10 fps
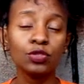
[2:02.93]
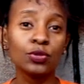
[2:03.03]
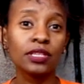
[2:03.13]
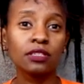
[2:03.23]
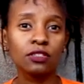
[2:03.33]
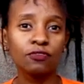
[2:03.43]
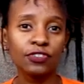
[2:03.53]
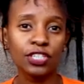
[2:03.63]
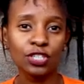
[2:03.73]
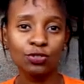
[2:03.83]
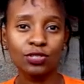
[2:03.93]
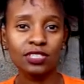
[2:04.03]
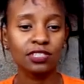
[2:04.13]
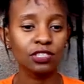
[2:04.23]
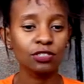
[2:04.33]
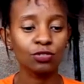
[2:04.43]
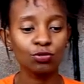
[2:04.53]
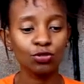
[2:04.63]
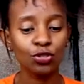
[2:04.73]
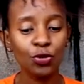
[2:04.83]
doing this video is just to
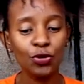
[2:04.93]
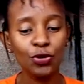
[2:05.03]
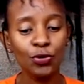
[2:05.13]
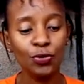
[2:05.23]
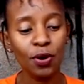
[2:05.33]
show you